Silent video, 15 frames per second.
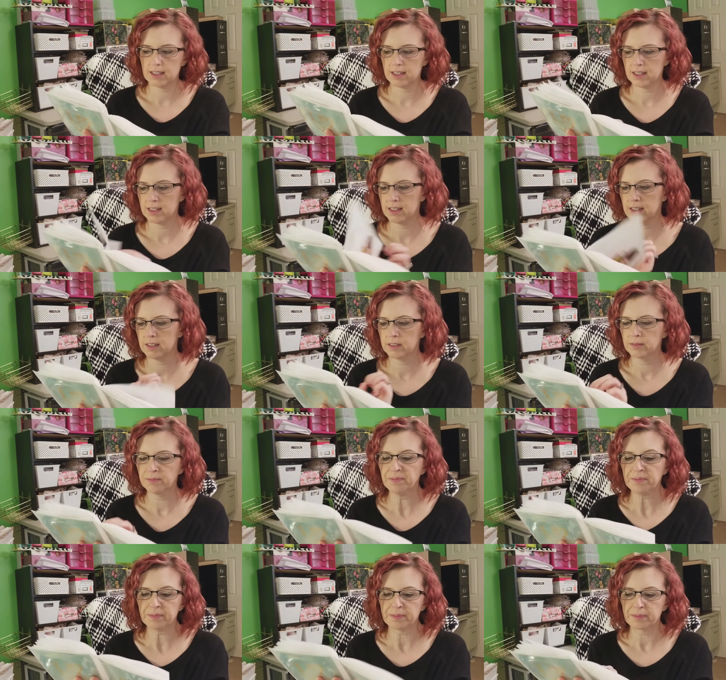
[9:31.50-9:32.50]

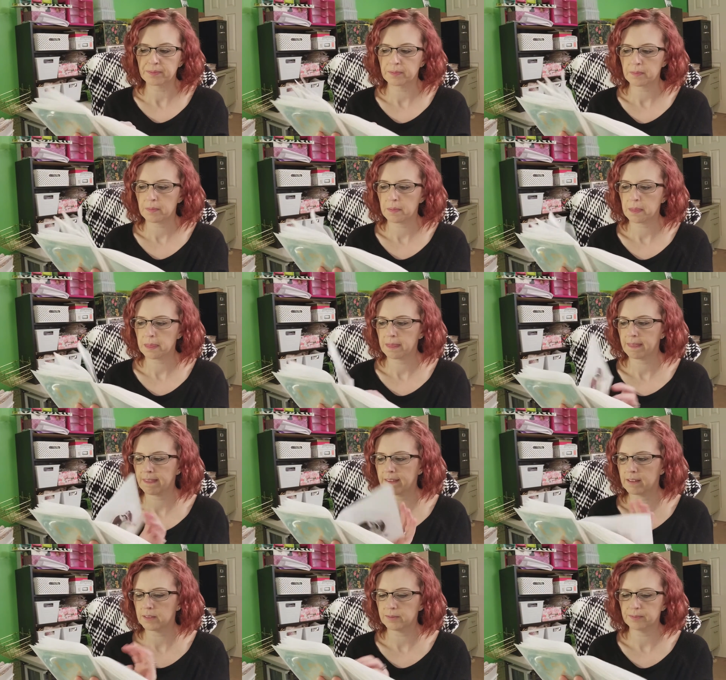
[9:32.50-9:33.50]

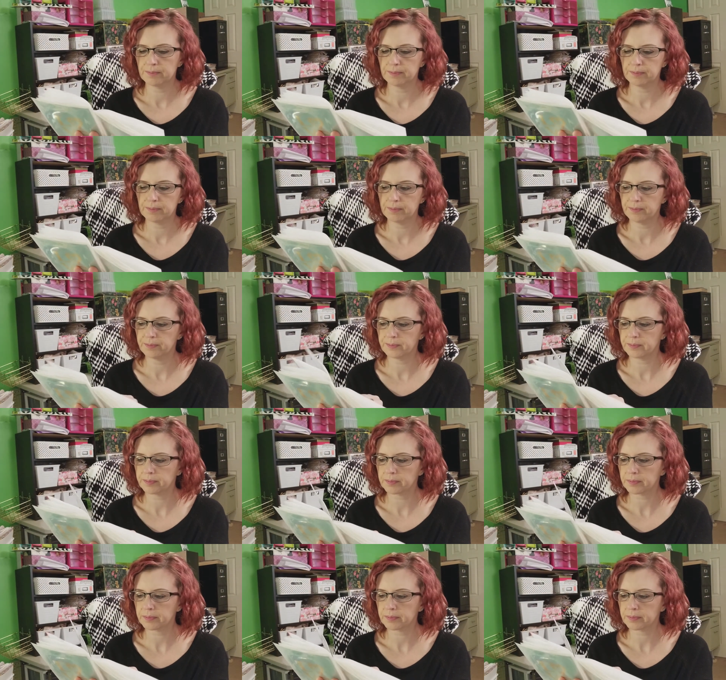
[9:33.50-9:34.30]
Nobody speaks.